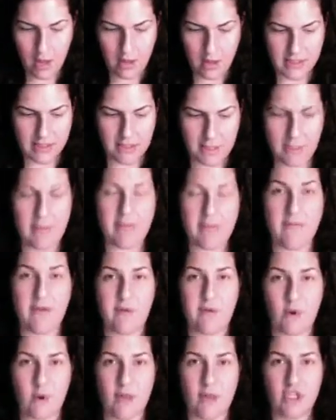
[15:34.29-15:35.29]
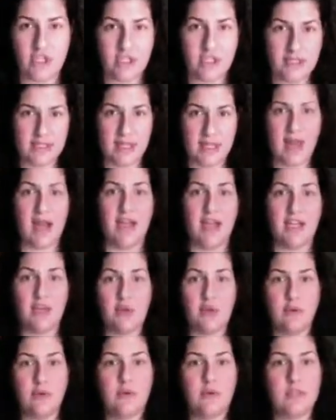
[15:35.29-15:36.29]
Some of my favorite questions that I
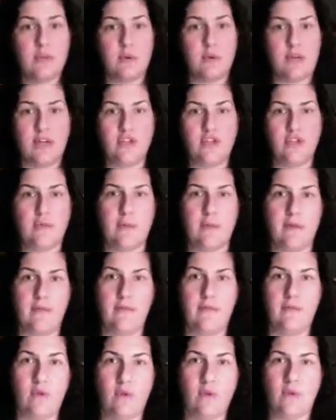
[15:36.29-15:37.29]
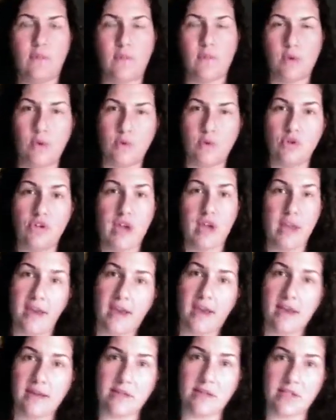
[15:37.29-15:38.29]
use when I do my full moon
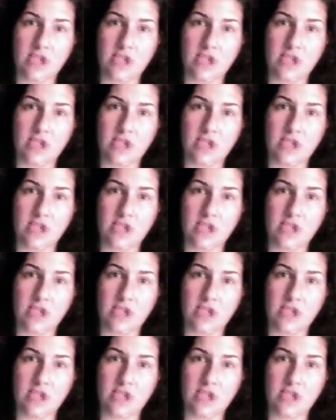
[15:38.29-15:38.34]
check-in.